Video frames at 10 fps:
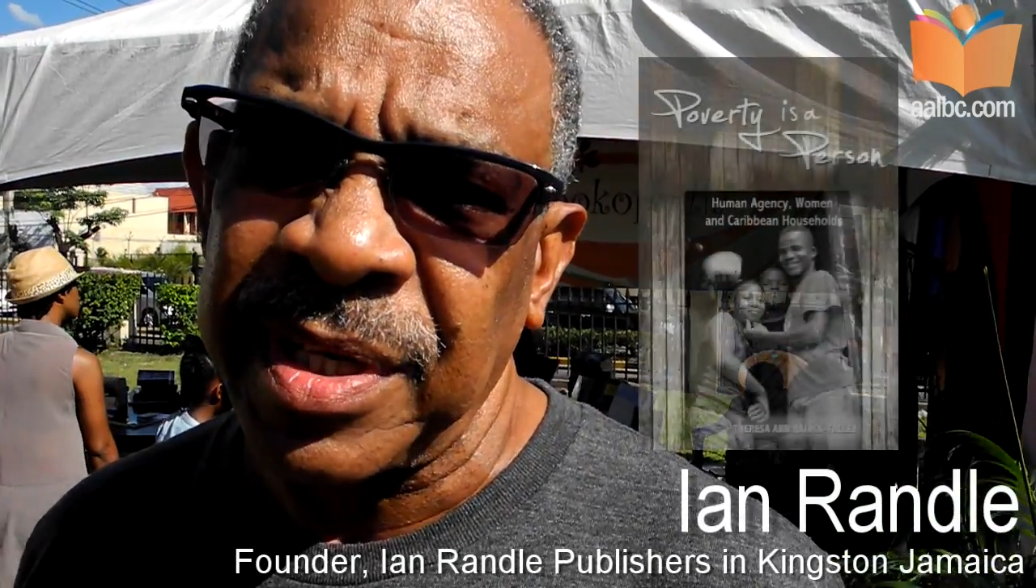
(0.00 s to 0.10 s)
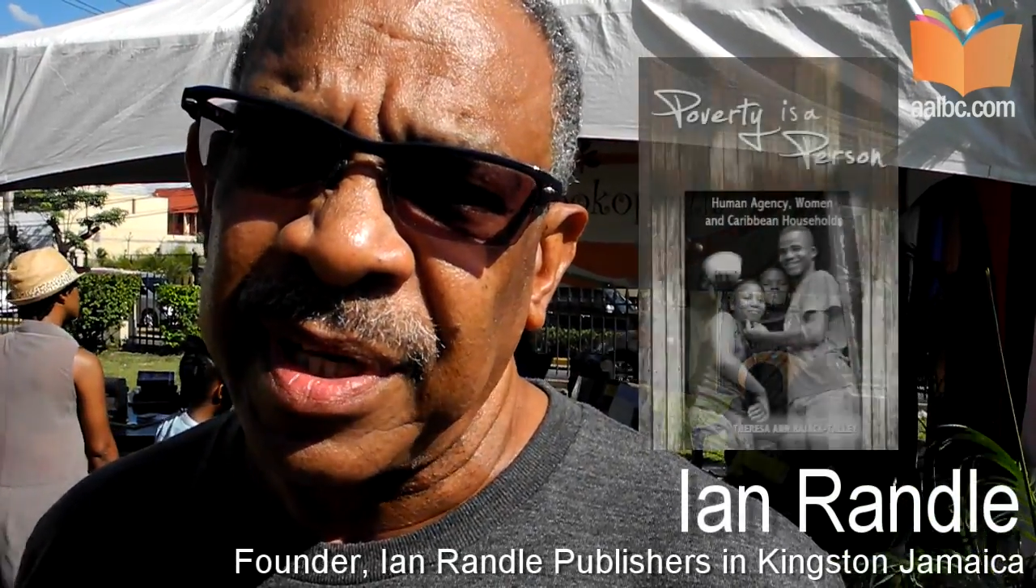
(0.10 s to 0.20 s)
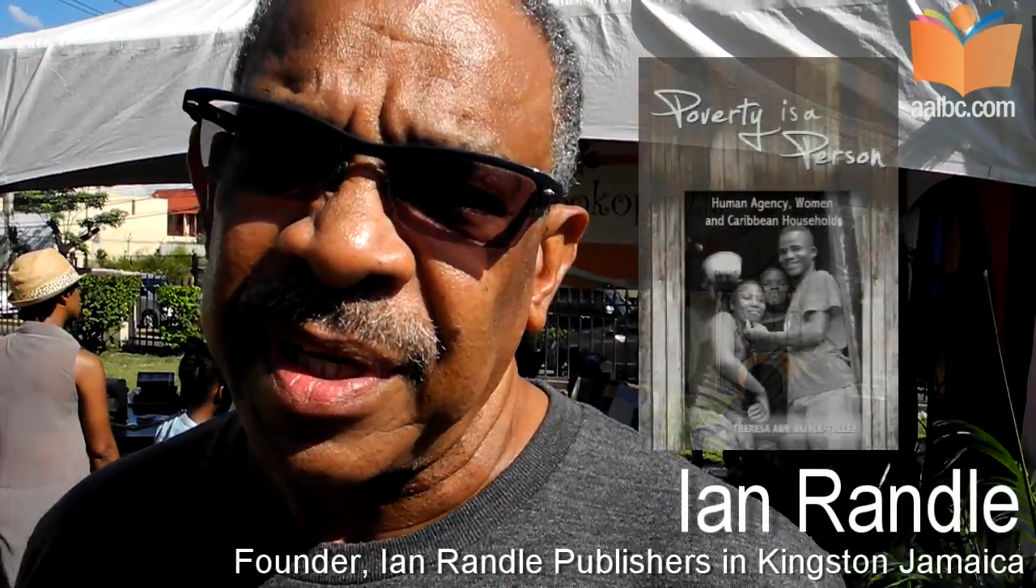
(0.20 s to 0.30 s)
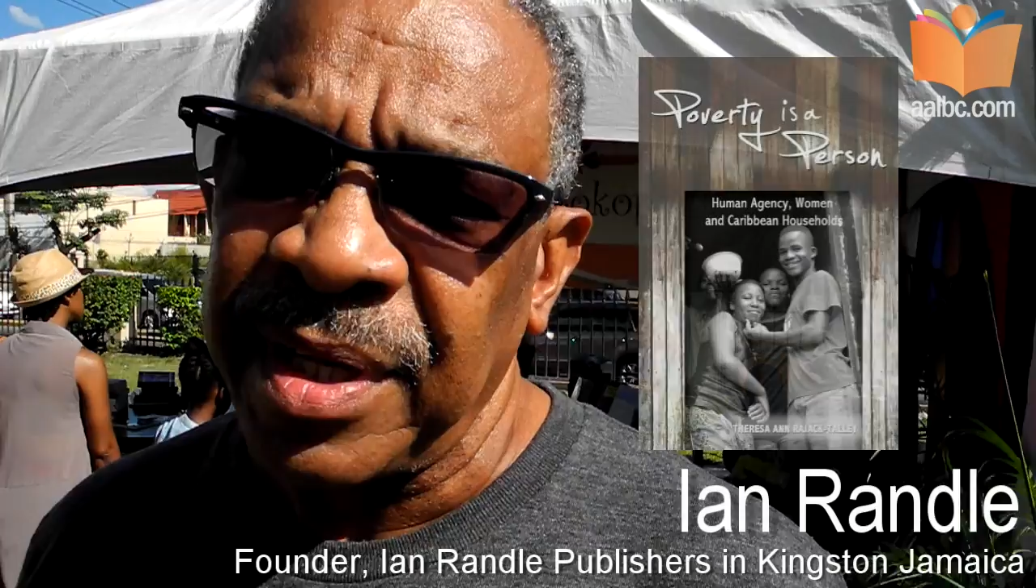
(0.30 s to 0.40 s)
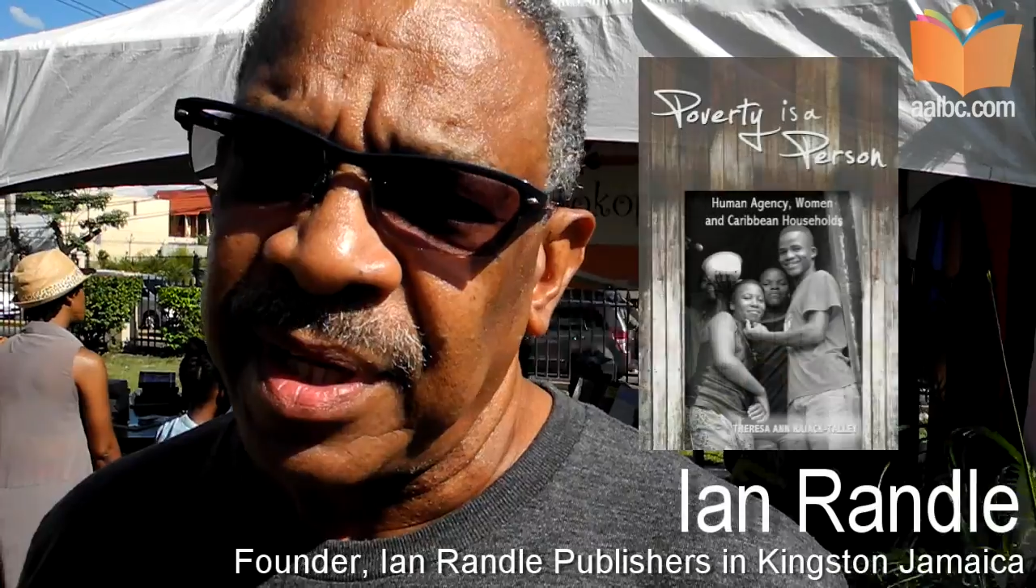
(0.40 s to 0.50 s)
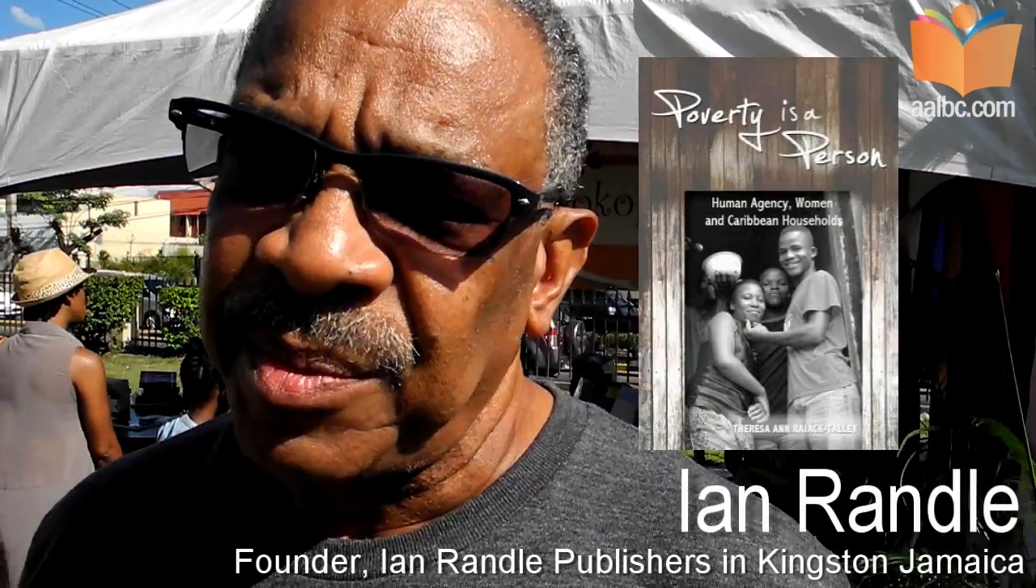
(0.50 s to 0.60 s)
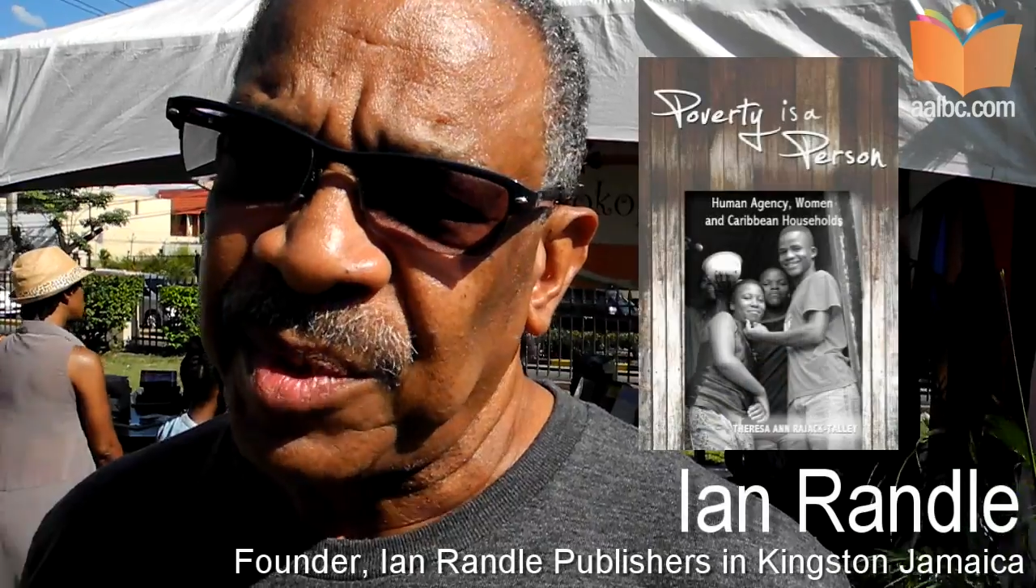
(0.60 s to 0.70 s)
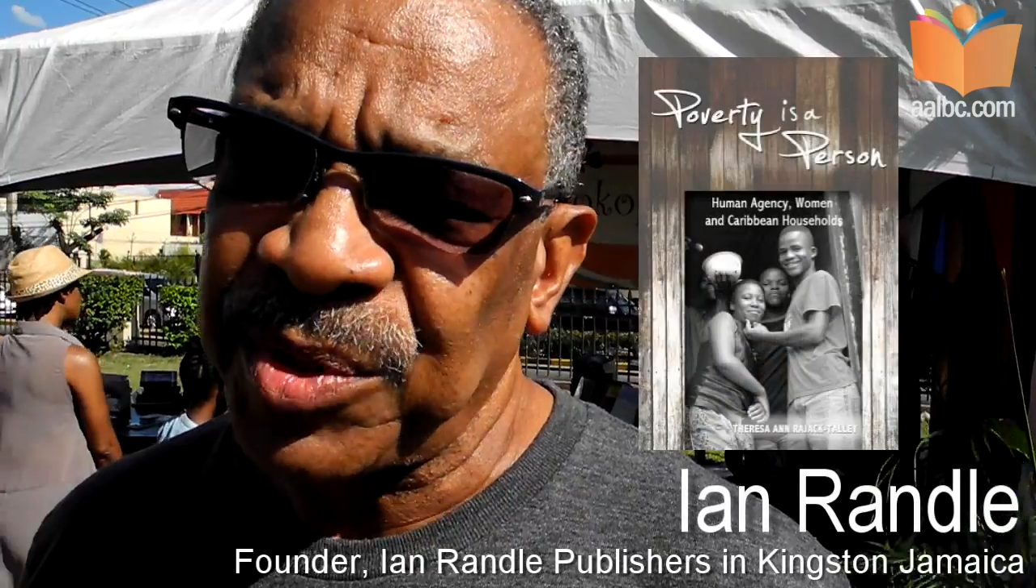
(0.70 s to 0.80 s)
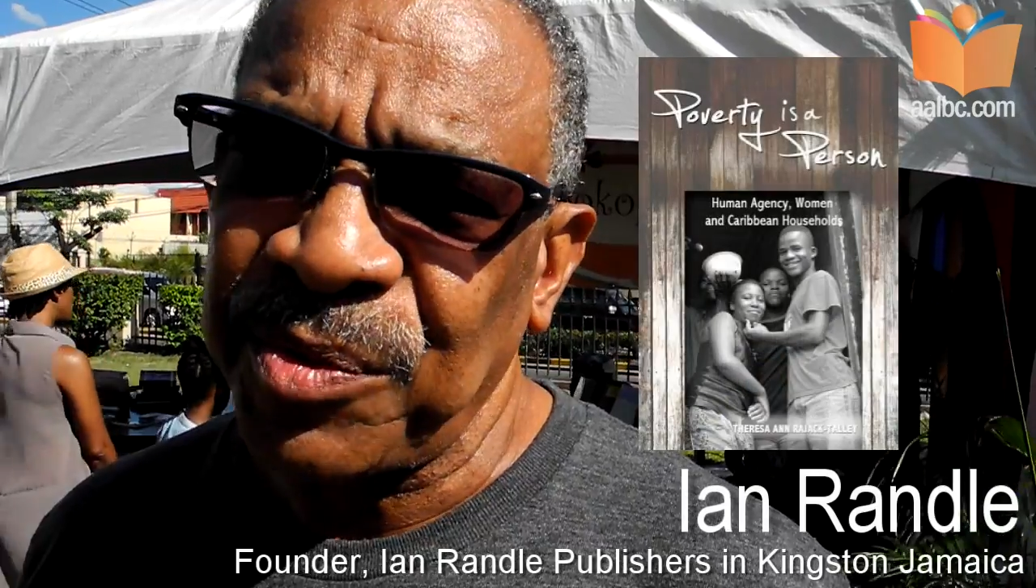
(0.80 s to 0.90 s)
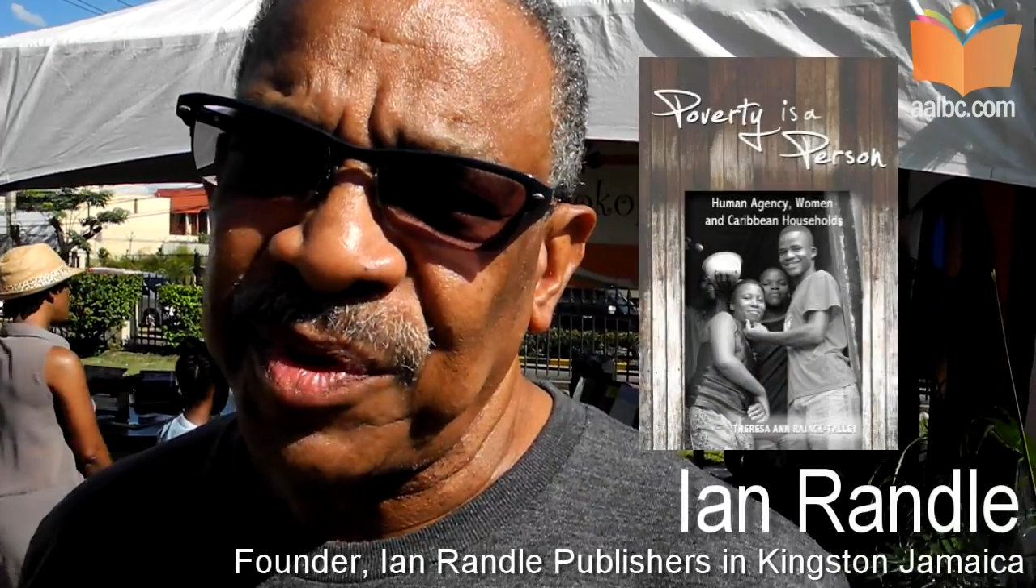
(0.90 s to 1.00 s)

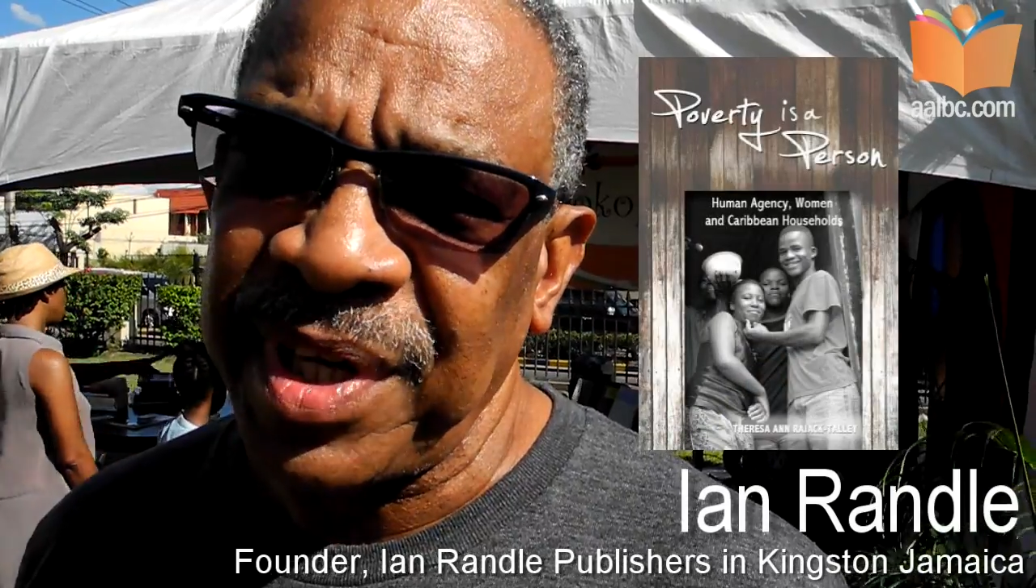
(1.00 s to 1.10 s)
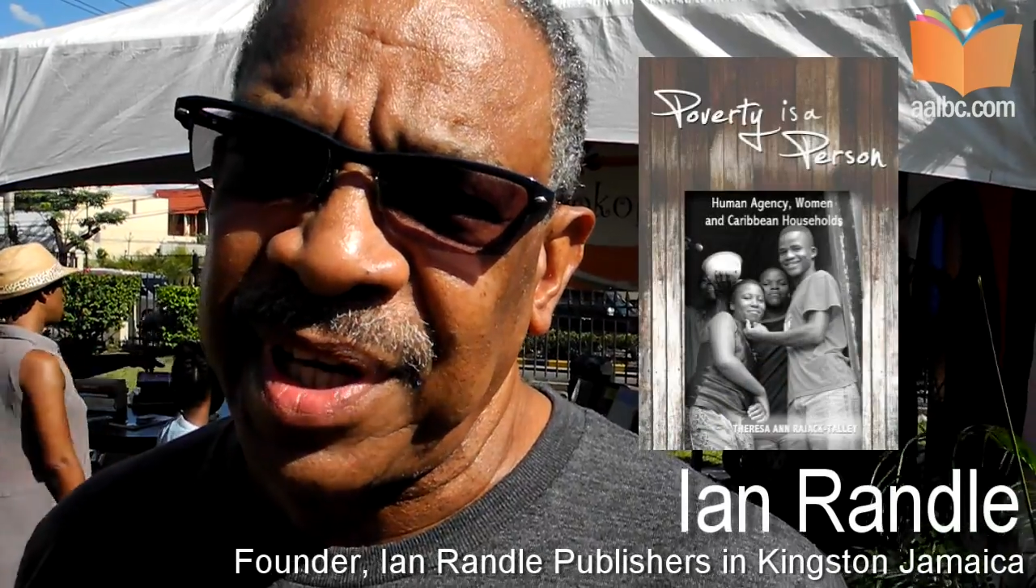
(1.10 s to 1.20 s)
but over the